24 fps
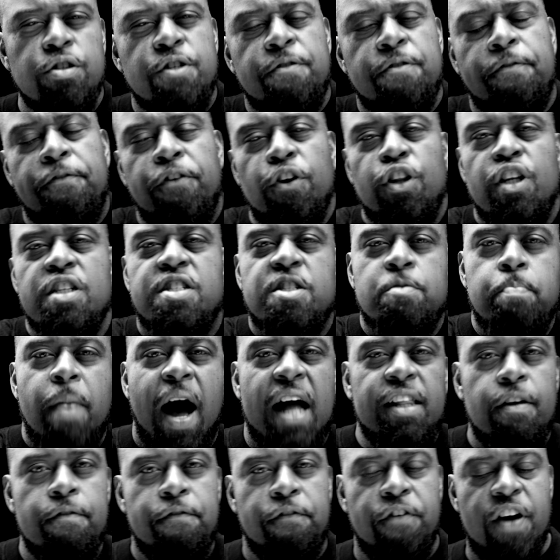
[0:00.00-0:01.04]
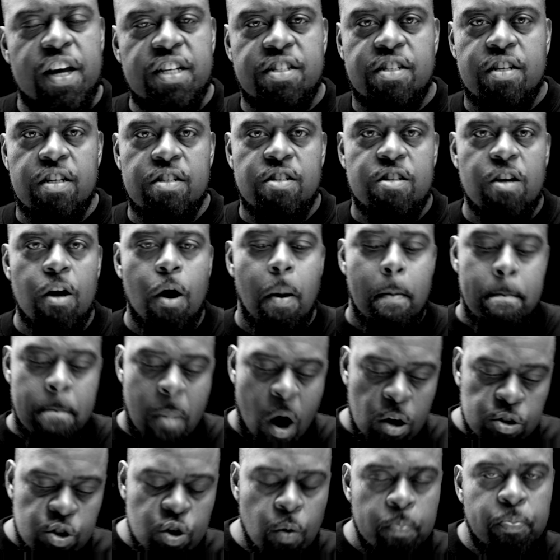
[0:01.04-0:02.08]
hell's full of smiling faces,
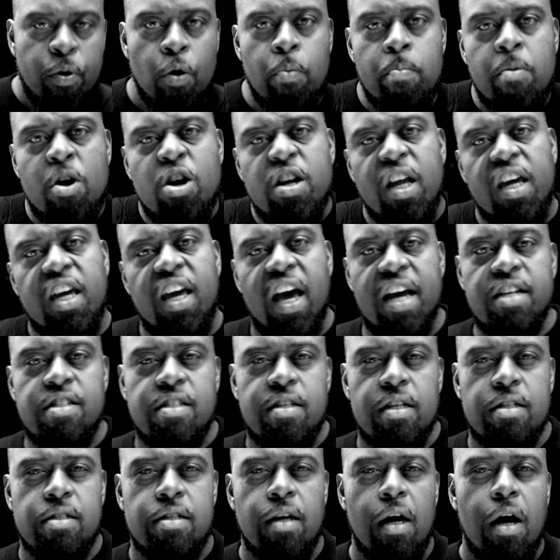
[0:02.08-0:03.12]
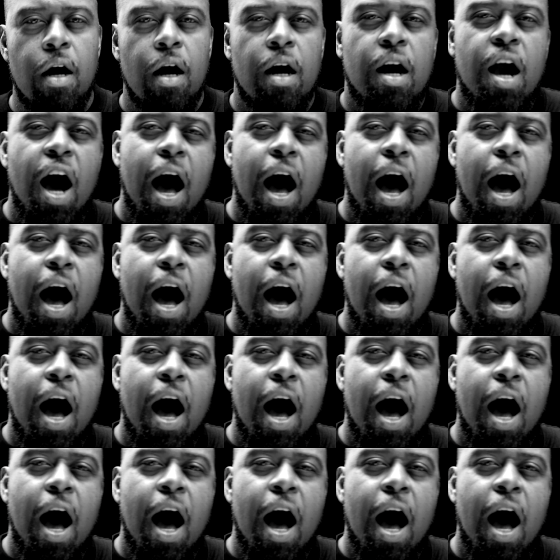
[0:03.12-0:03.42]
multiple murder cases.